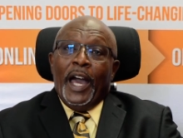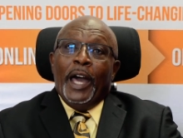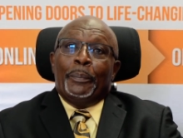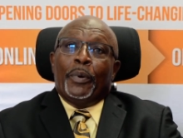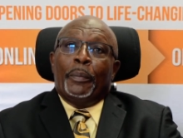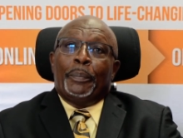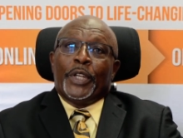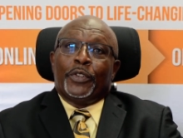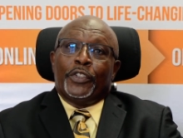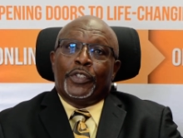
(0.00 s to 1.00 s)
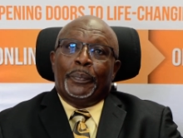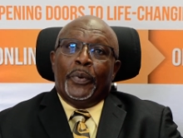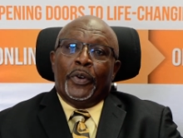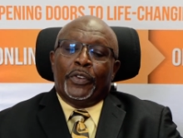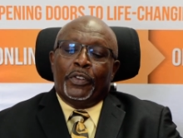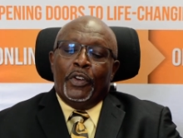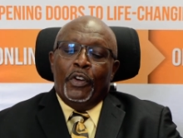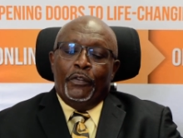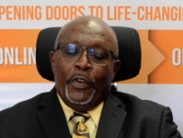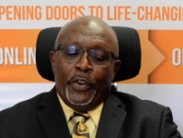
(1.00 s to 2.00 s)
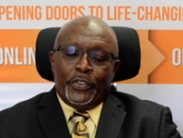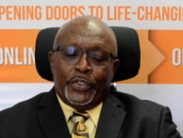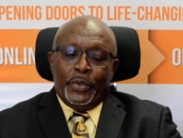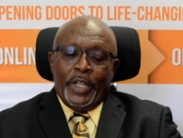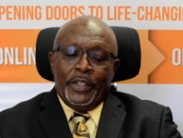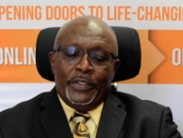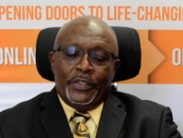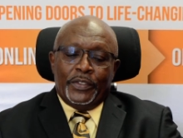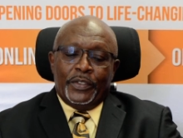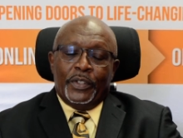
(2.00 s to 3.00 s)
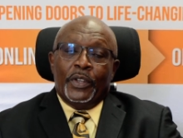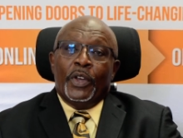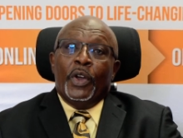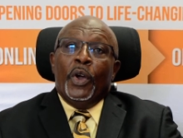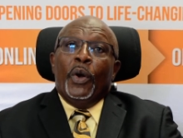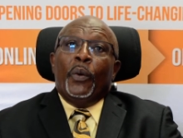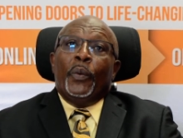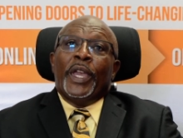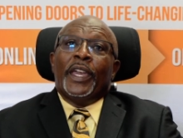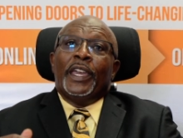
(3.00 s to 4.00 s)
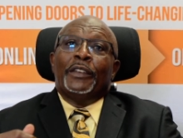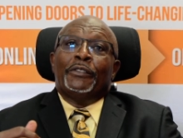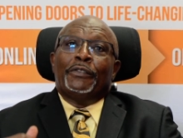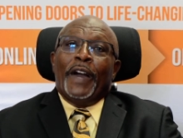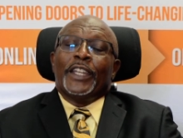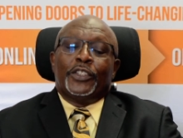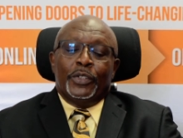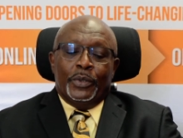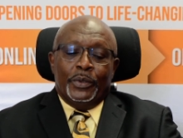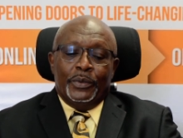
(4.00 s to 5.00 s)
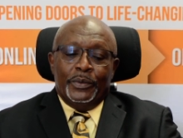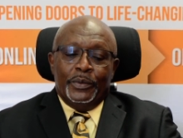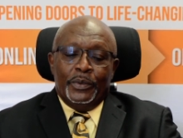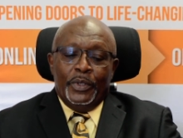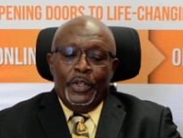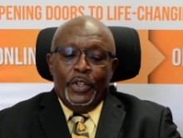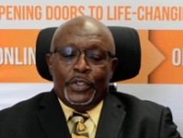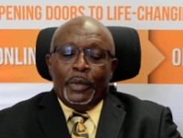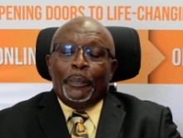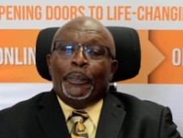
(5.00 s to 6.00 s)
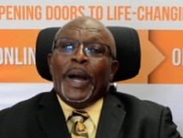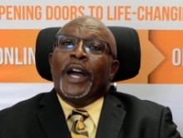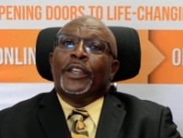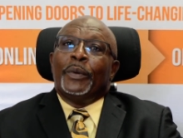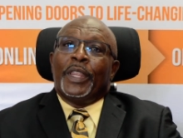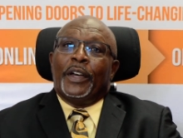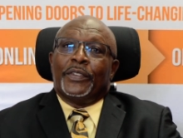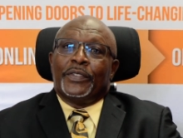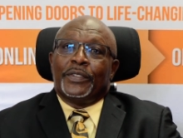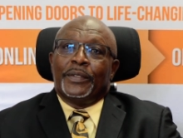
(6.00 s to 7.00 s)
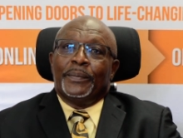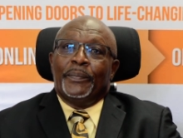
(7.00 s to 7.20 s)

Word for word: and perpetual support for our students. We invite you to partner with us